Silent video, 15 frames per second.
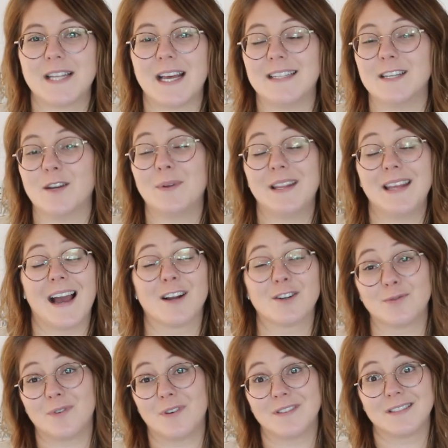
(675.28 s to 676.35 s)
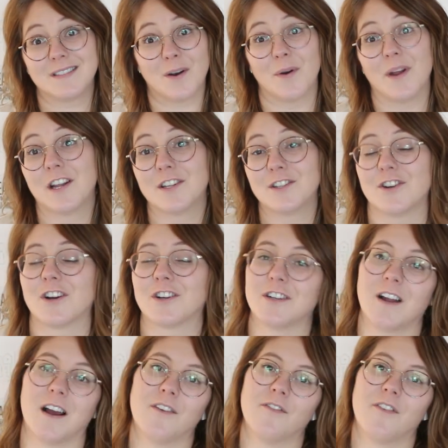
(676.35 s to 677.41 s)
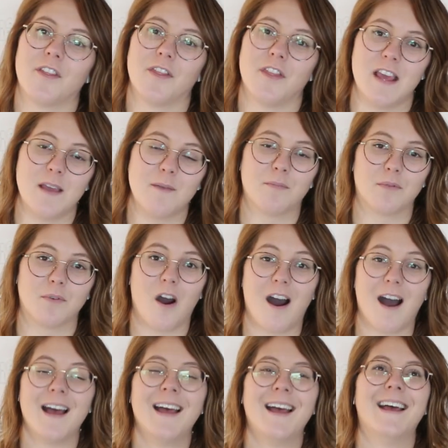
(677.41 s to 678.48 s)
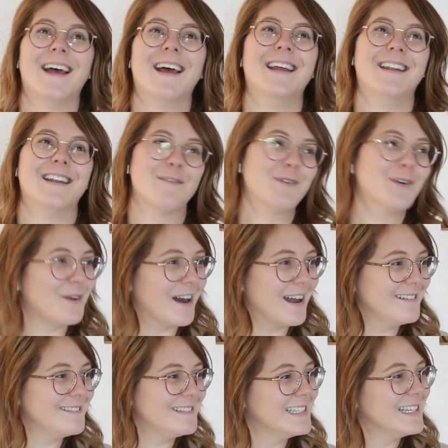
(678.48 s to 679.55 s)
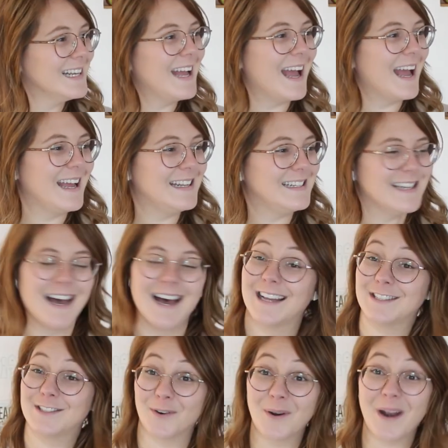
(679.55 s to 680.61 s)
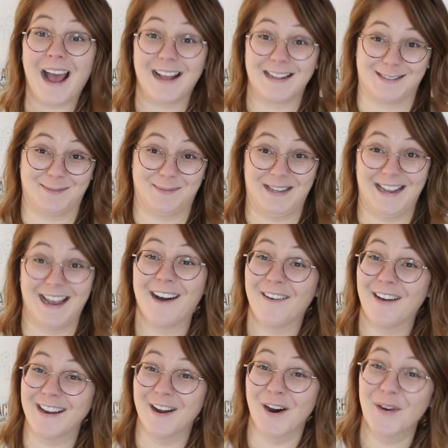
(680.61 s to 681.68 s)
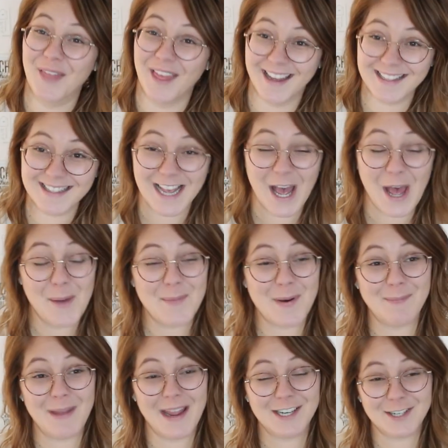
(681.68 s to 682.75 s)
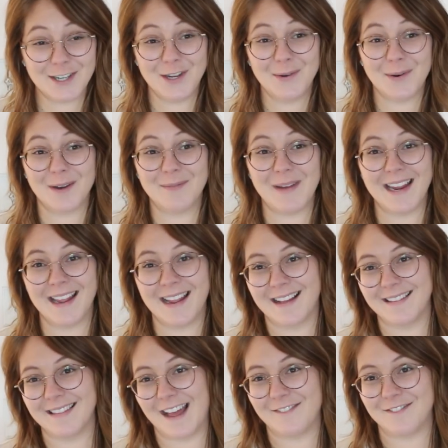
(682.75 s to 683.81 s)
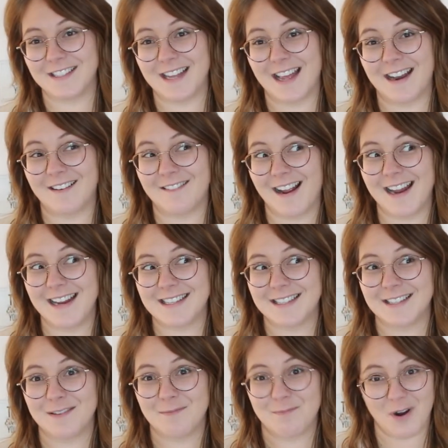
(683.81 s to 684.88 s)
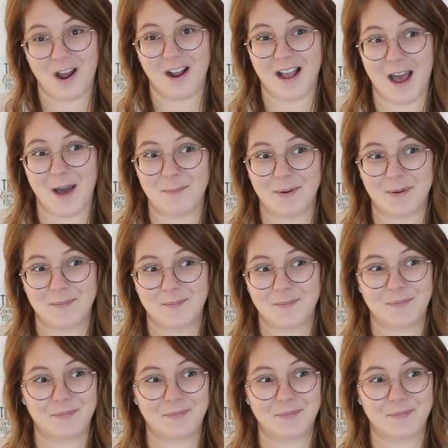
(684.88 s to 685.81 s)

that deal with the actual sewing construction of the bra. Number one, and uh, don't ask me how I know this, but make sure that you are making a left and a right bra cup.